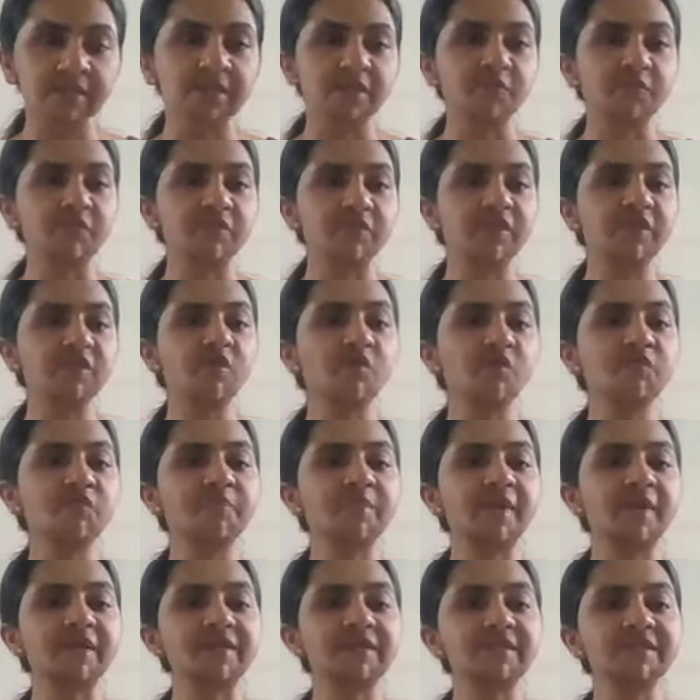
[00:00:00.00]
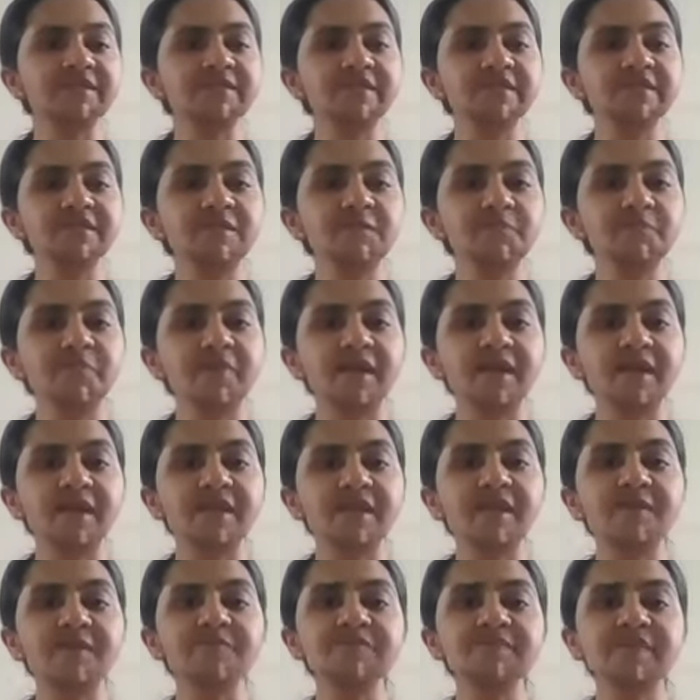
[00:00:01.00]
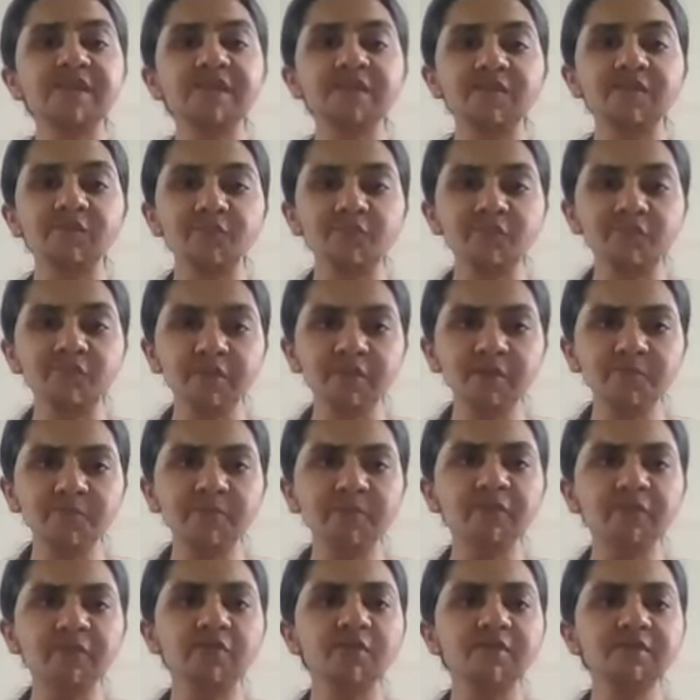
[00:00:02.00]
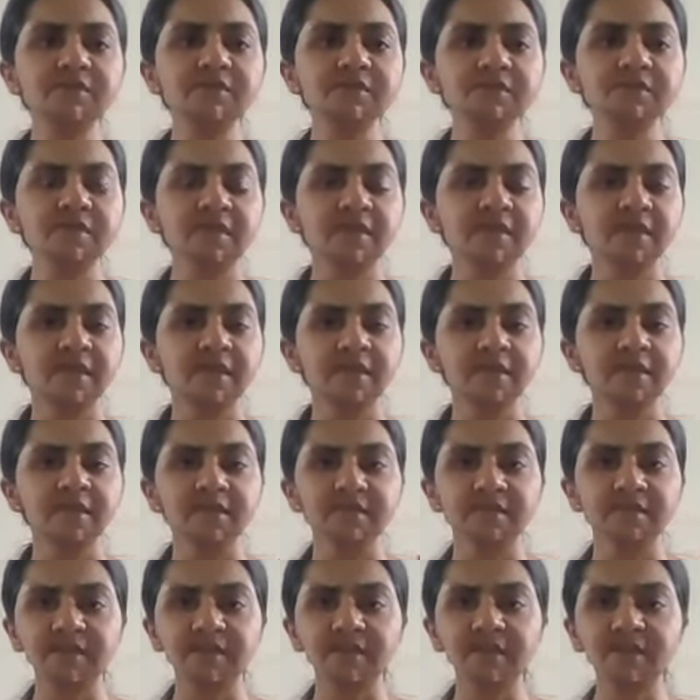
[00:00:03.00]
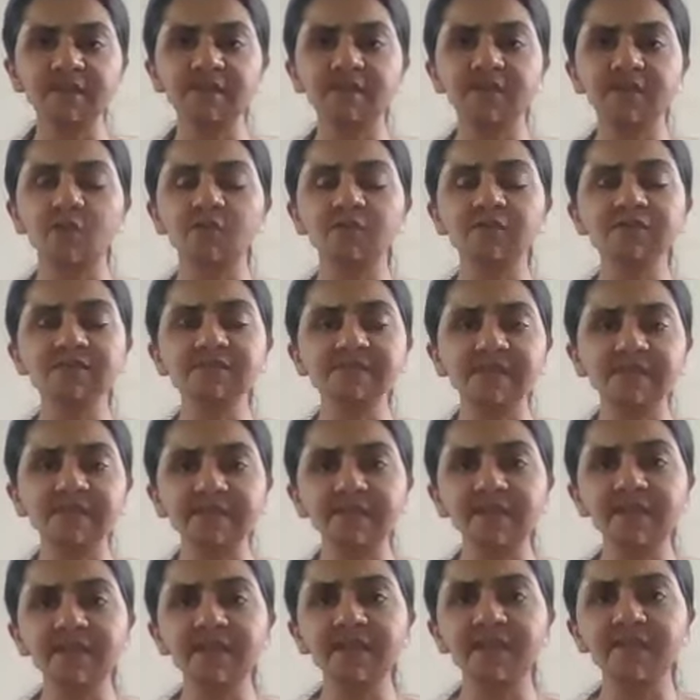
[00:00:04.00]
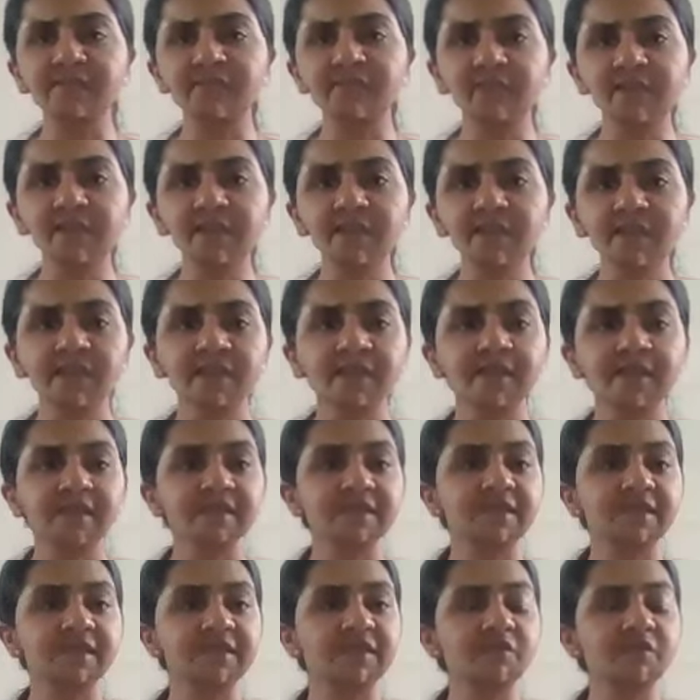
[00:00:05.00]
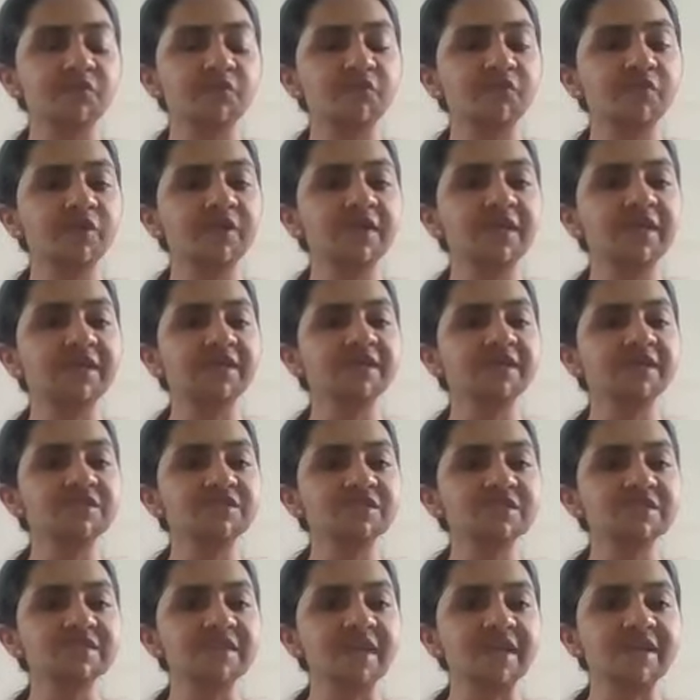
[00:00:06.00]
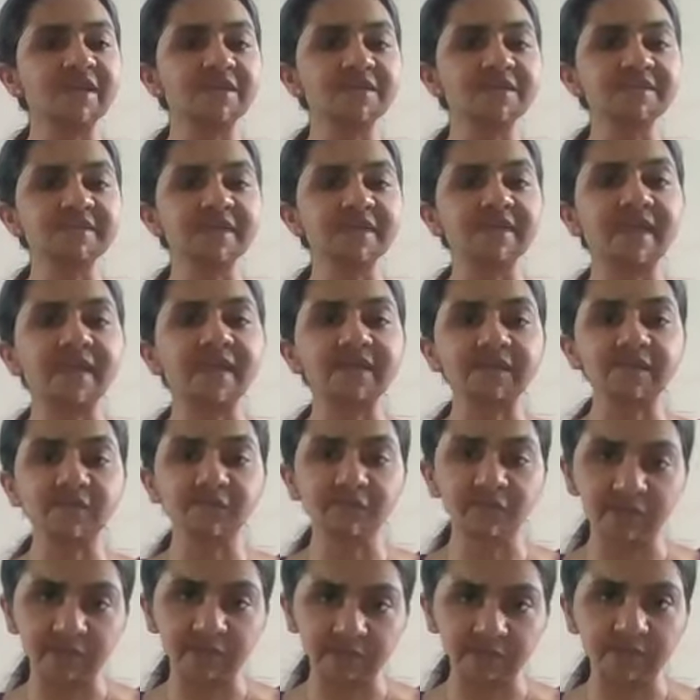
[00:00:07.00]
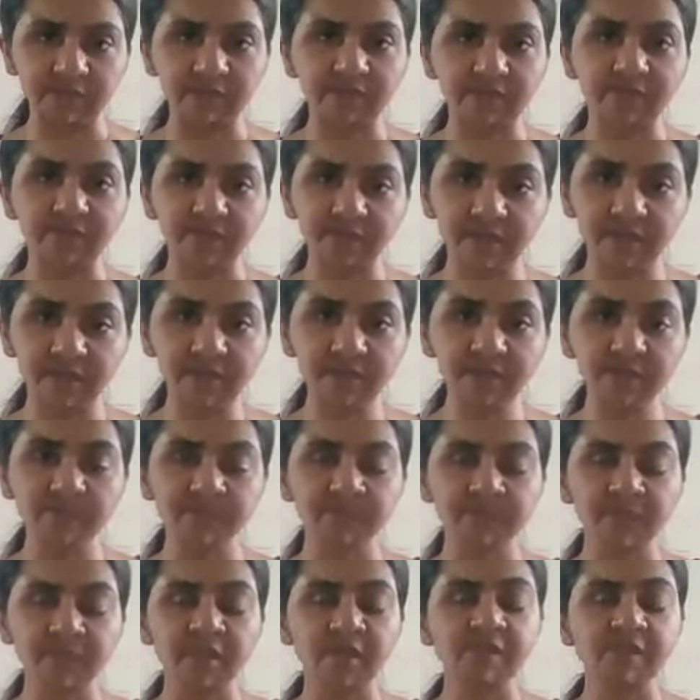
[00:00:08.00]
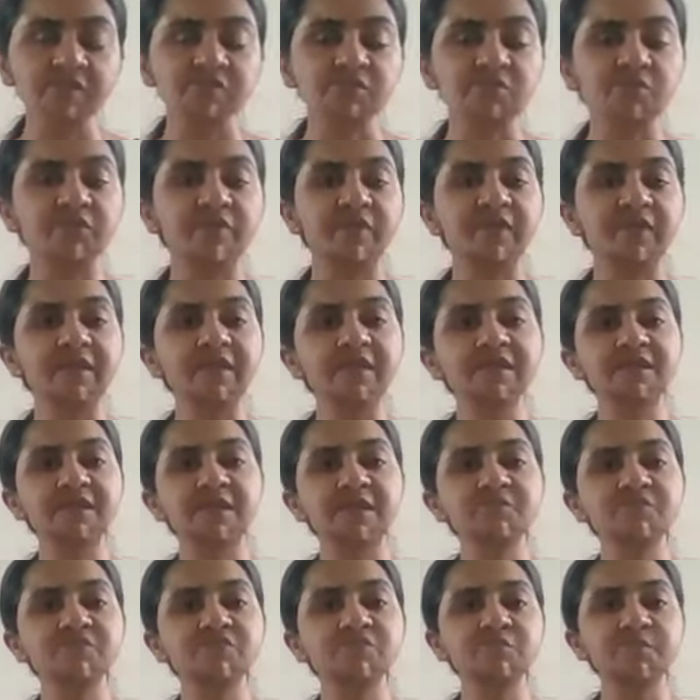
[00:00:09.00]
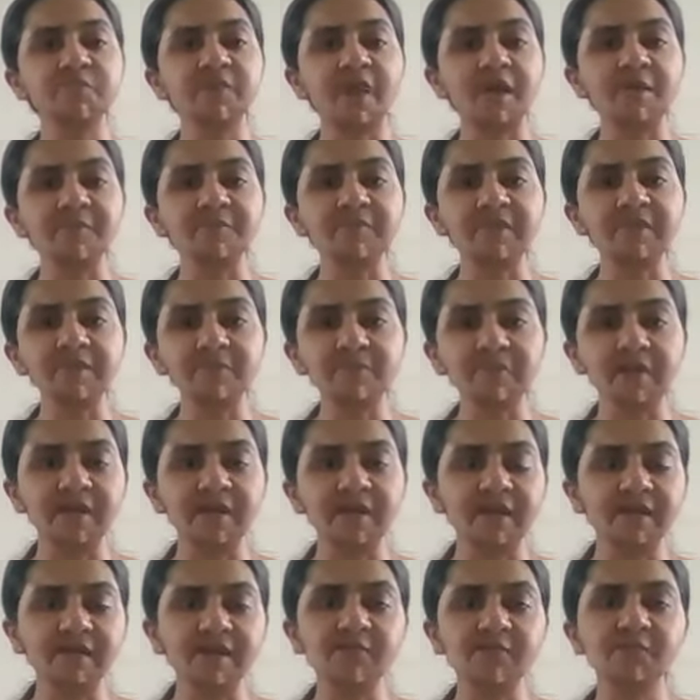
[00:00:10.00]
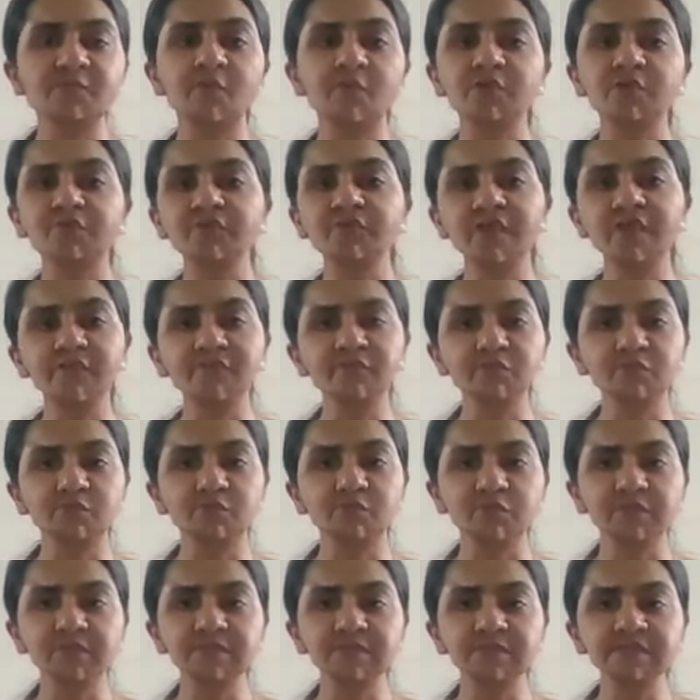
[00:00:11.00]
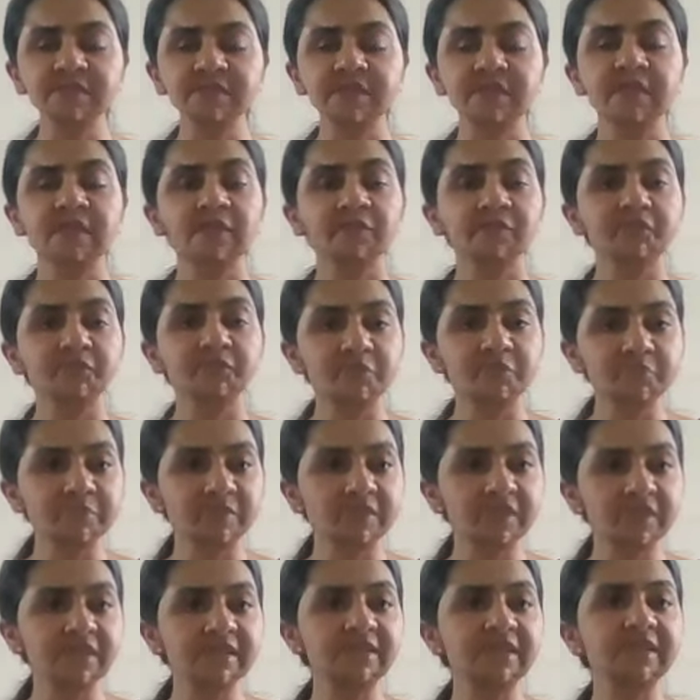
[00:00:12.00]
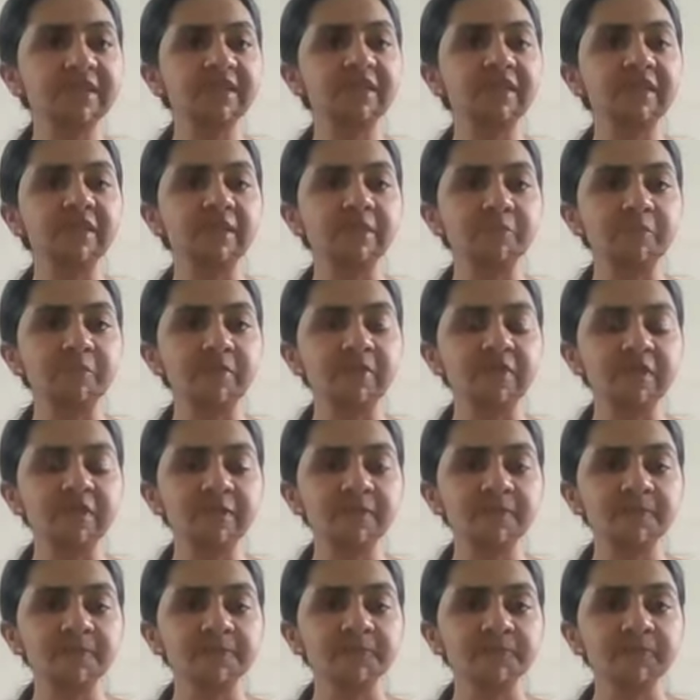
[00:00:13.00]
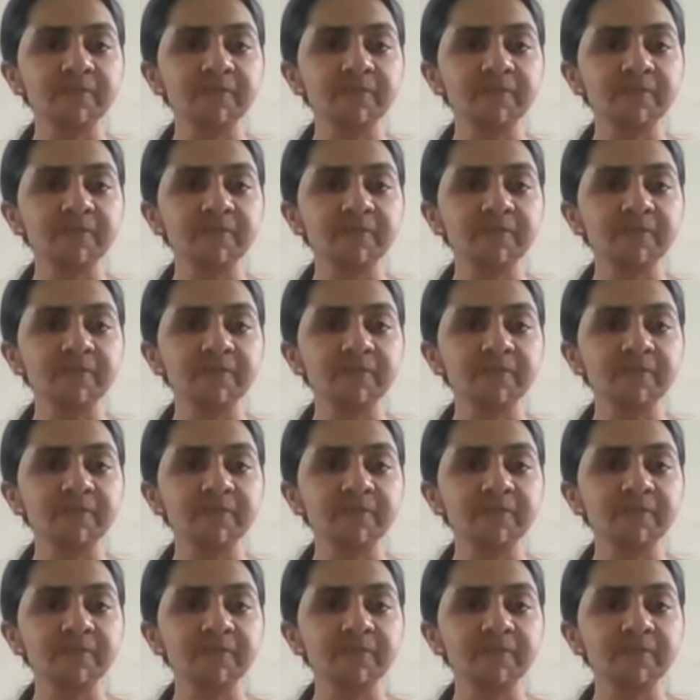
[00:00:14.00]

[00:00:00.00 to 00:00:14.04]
the way of practicing the pranayams are different because there on a subtle level, the different energy channels are activated, right? So when it comes to Brahmari Pranayam, what we have to do is we breathe in deeply